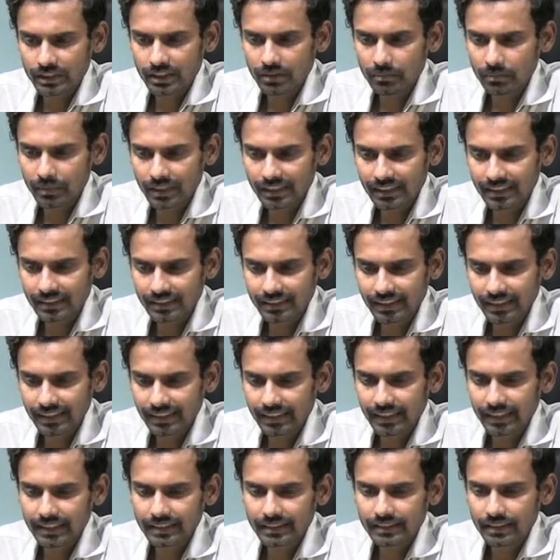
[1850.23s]
but the thing
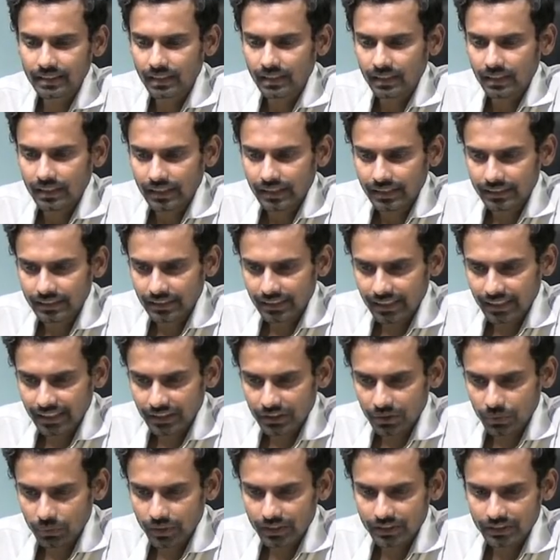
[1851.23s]
is, in the next
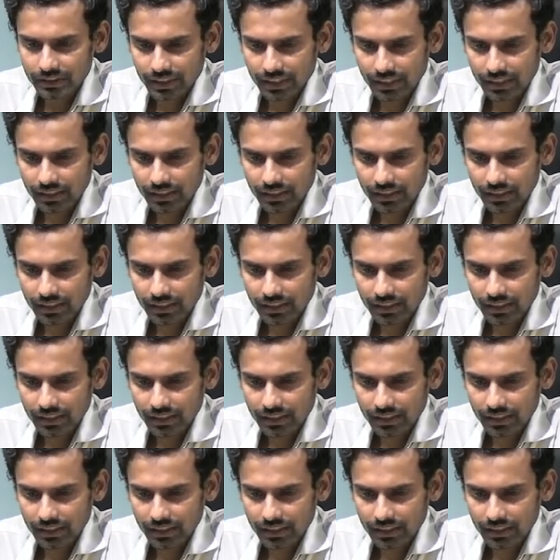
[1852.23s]
question,